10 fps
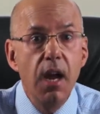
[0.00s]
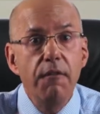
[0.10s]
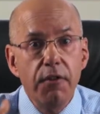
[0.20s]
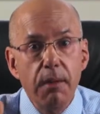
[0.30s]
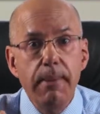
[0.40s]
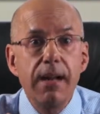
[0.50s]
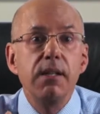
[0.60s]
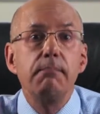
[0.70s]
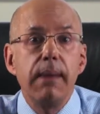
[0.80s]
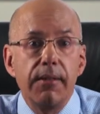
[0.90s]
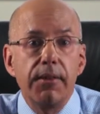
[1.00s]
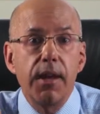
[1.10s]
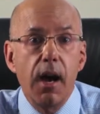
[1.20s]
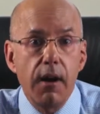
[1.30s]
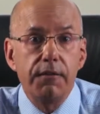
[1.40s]
for about a month
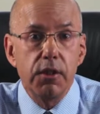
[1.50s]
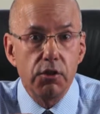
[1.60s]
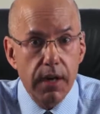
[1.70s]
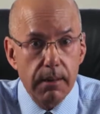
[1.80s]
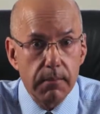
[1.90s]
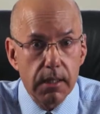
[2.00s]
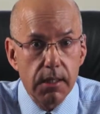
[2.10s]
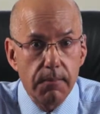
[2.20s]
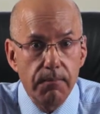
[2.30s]
after treatment.